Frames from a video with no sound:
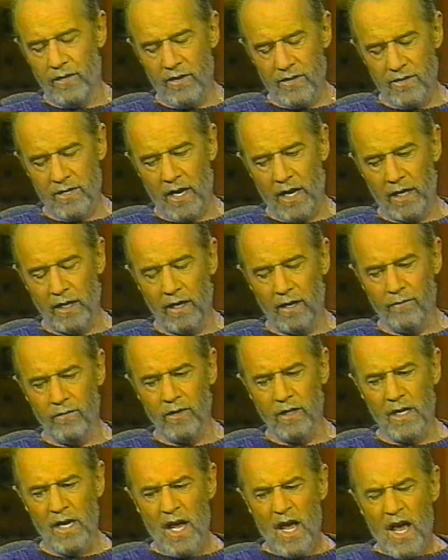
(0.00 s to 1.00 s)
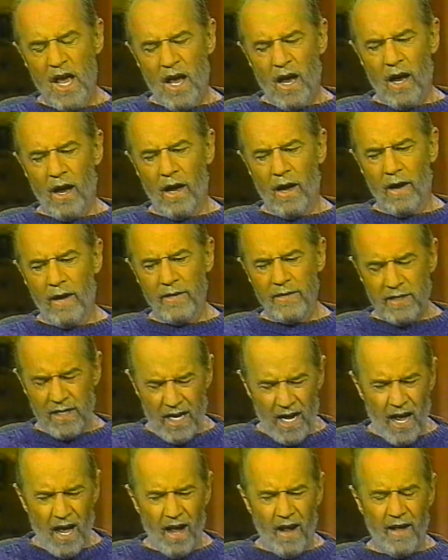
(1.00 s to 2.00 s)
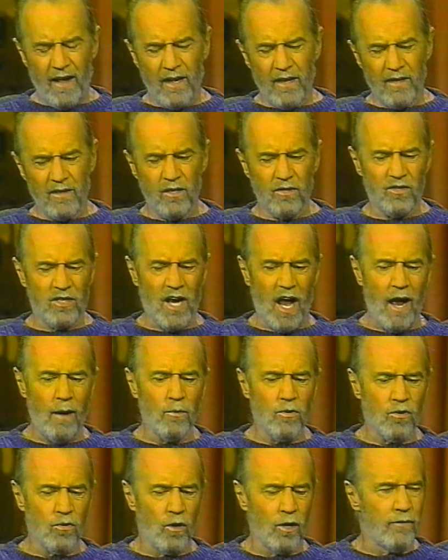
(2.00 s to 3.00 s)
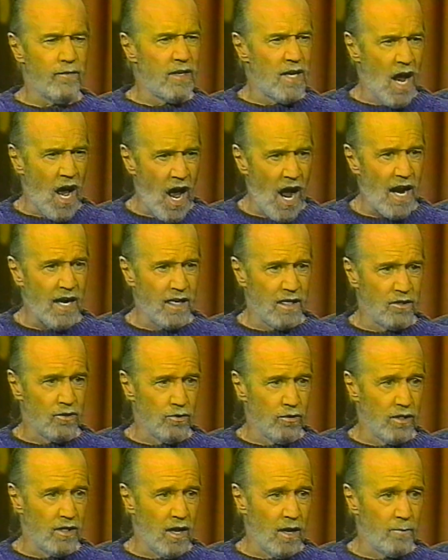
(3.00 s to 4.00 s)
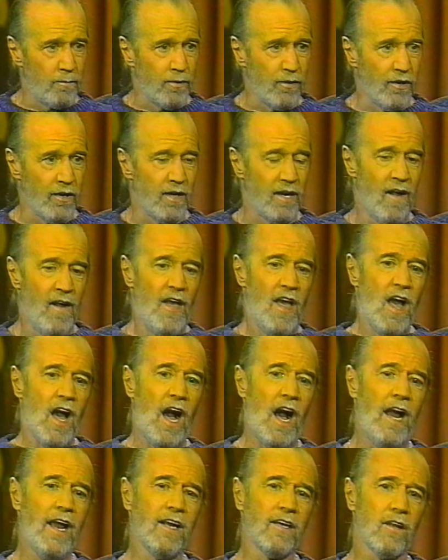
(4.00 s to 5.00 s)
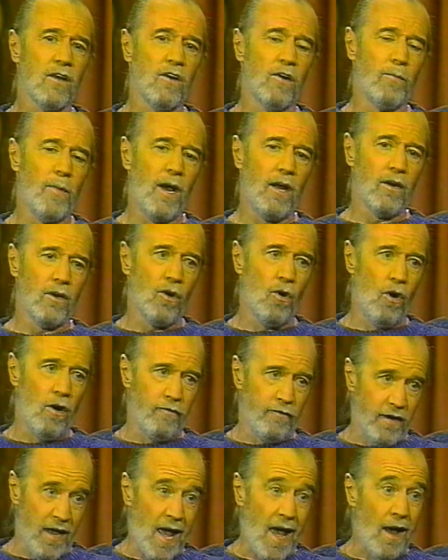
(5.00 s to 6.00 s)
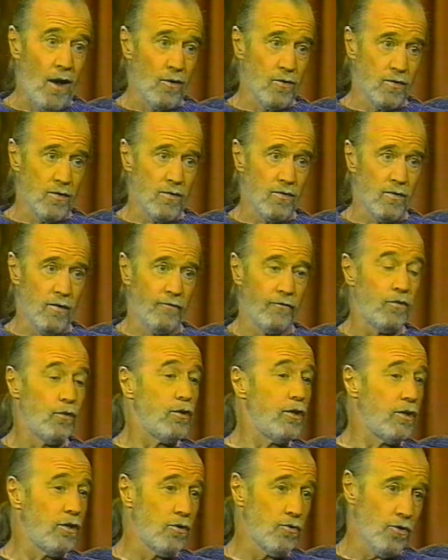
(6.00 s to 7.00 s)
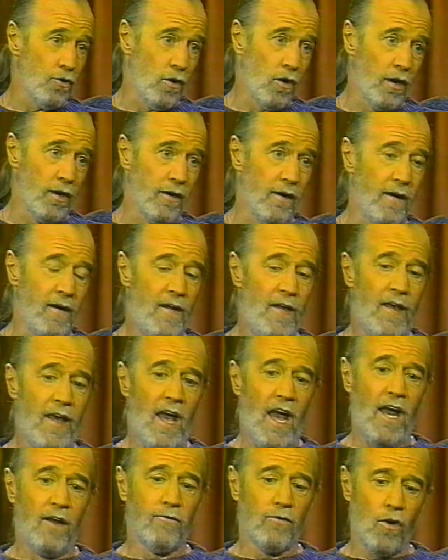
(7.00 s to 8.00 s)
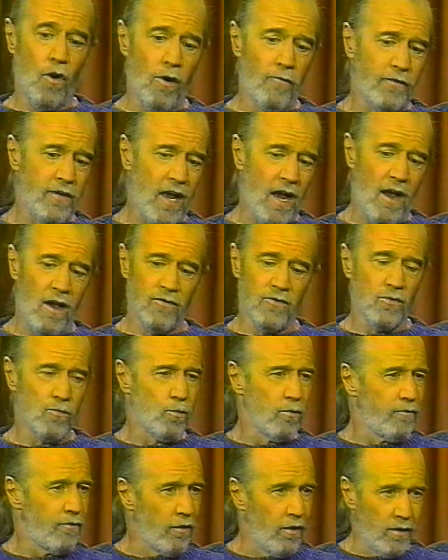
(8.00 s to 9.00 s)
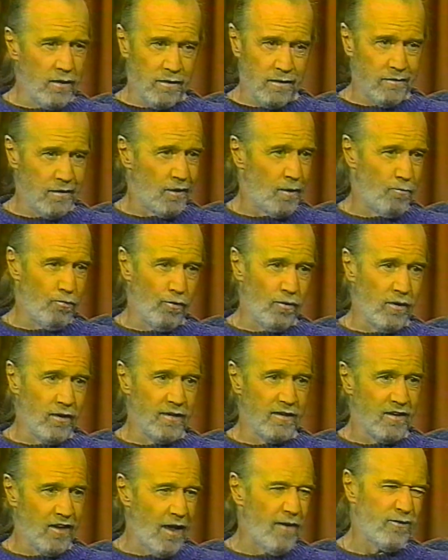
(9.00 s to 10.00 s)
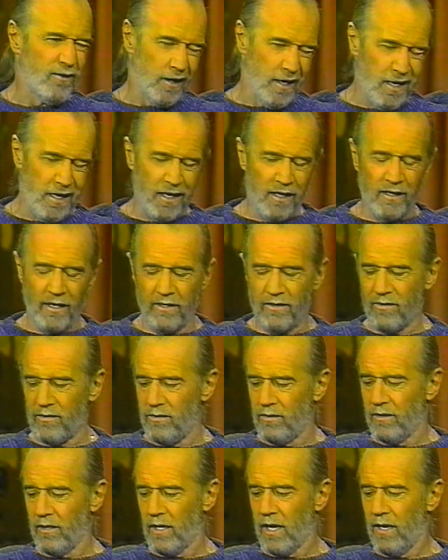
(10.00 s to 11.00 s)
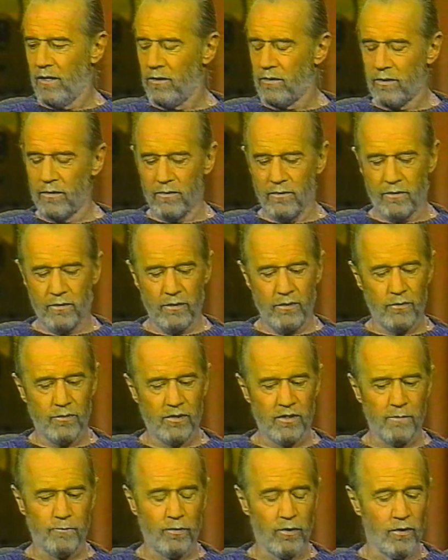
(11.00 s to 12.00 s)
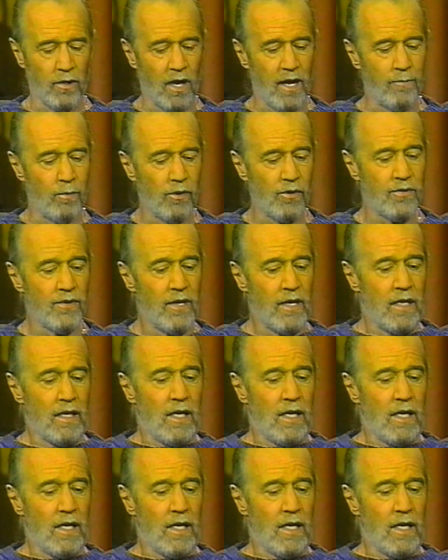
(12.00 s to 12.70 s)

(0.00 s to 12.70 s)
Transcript: setting and everything. You see, I was sort of in hiding during that period. I had come out of coffee houses a few years earlier, and coffee houses were very liberal and left-leaning, let's, again, to use simpler labels.